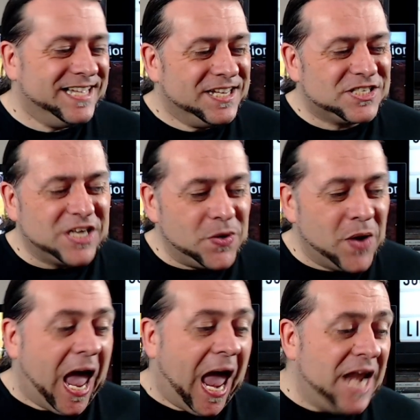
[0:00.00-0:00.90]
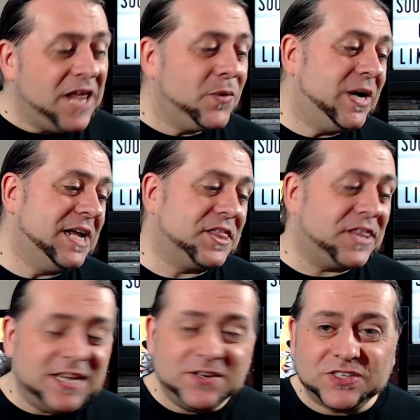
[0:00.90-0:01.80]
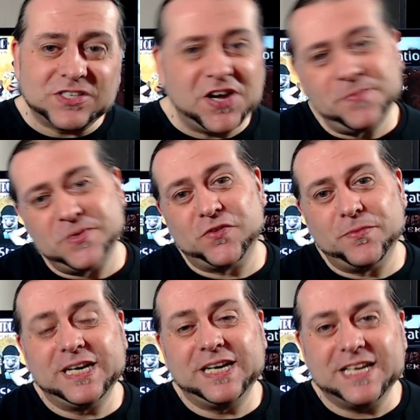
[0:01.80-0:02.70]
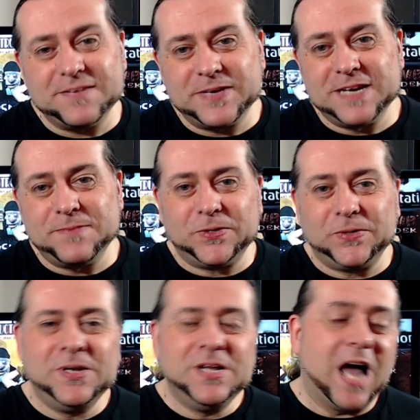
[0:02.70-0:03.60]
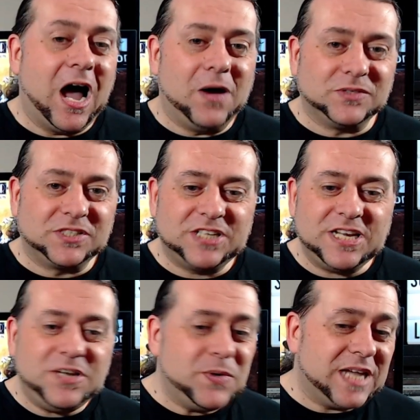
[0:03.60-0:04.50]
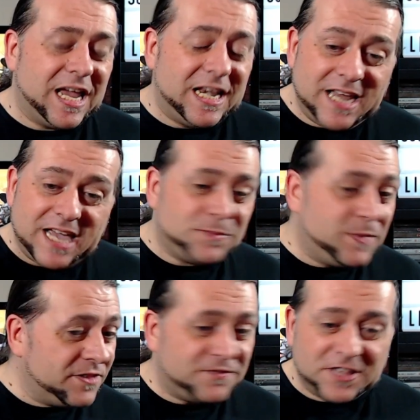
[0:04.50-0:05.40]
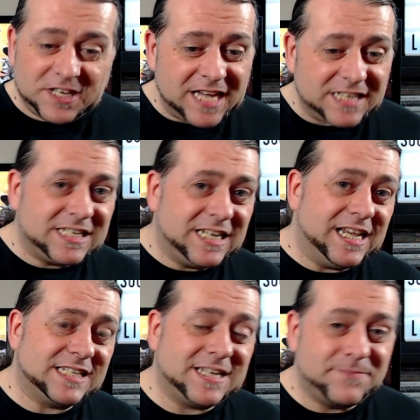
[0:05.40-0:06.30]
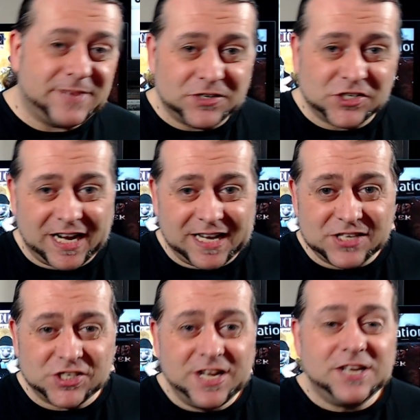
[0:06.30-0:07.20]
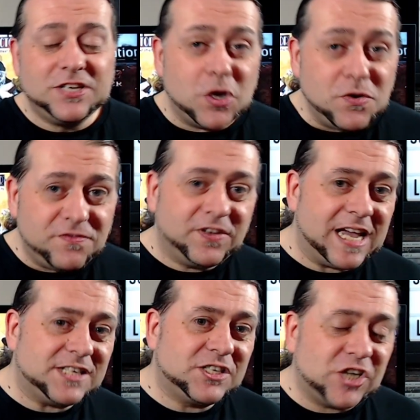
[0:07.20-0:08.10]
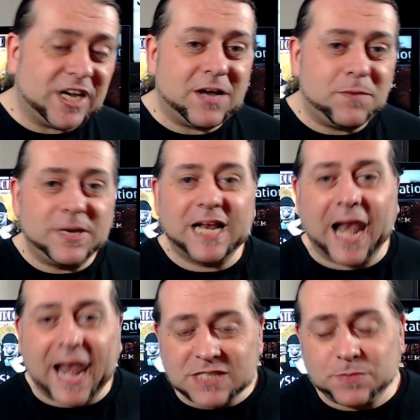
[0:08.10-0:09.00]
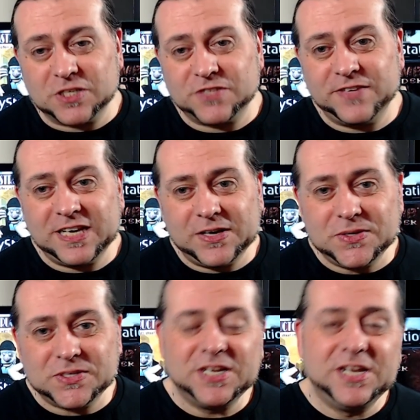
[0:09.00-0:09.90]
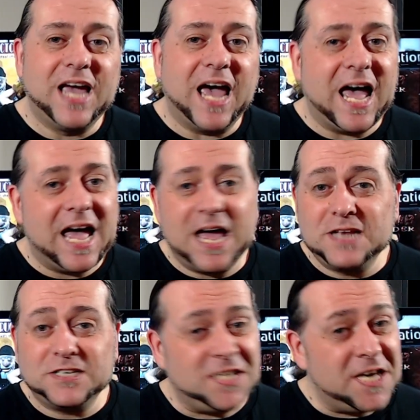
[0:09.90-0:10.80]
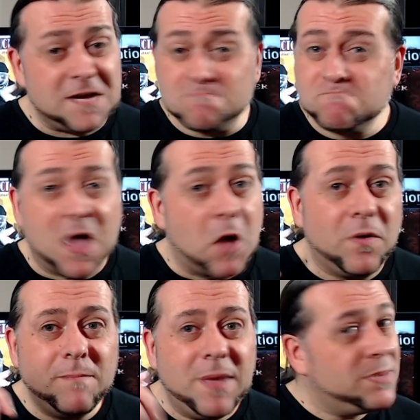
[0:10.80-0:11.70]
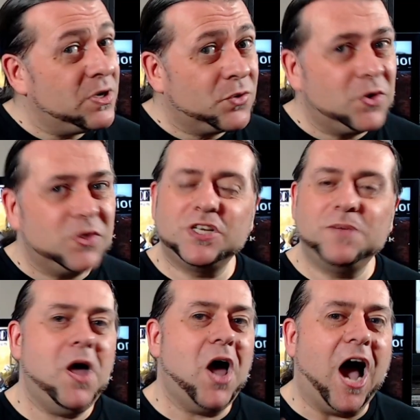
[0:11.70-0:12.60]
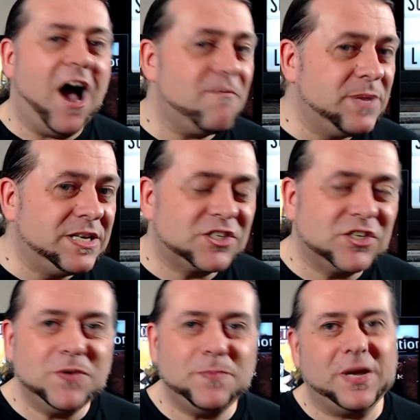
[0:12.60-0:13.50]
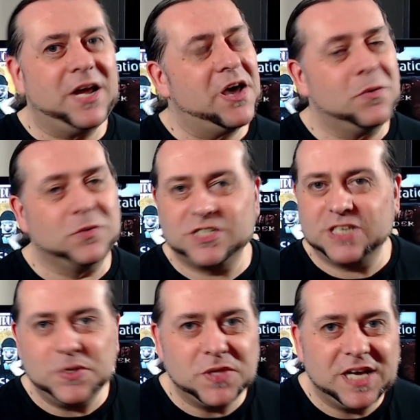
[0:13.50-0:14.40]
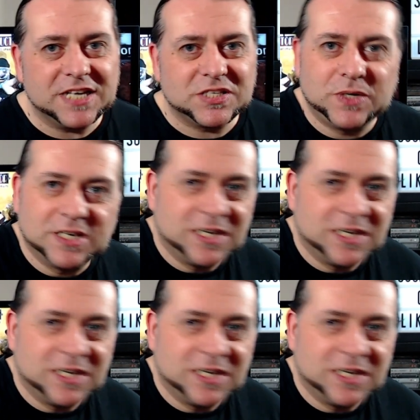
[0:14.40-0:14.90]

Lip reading: So anyway, thank you so much for being here, people. I'll see you again next month for the next CEX £10 challenge. Don't forget to check out my ColleXbox videos. And yeah, remember, you're awesome. I've been Soup, and I will see you in the next one.